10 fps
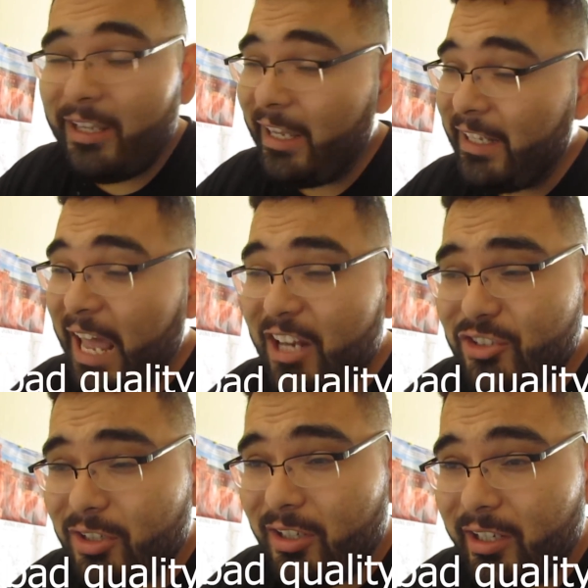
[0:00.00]
And
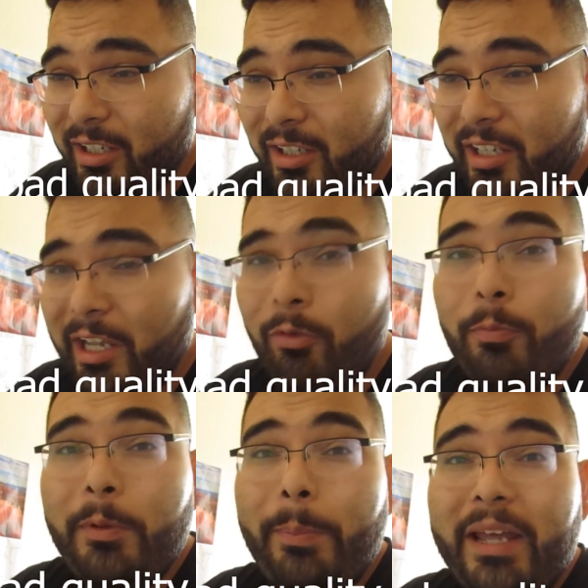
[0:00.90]
actually, it will
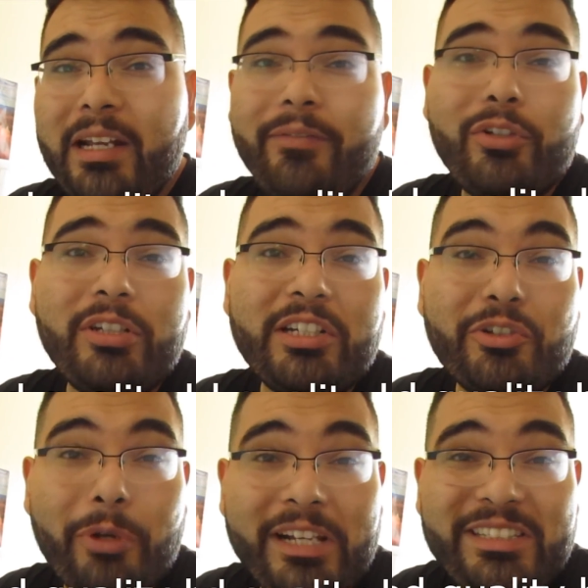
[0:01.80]
be better if you just
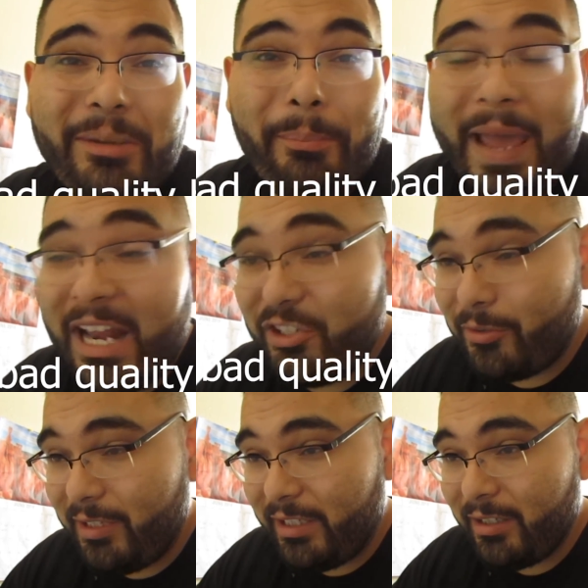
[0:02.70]
trace it
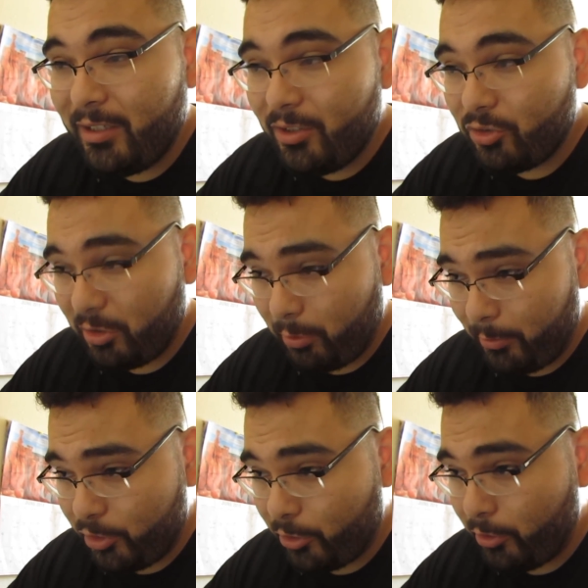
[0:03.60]
manually. So that's what I'm
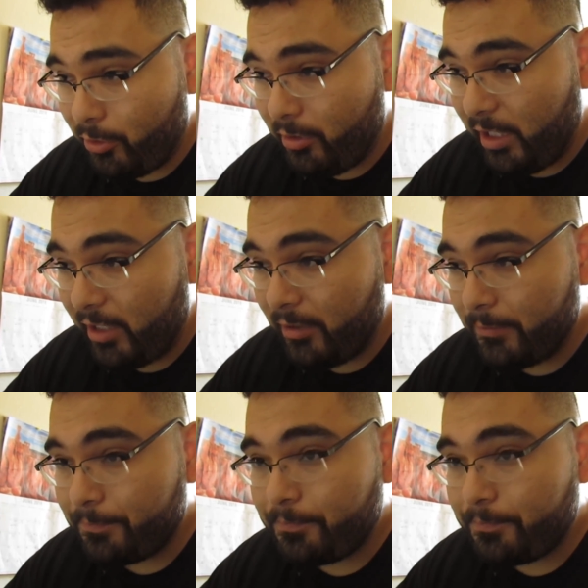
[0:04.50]
gonna show you today.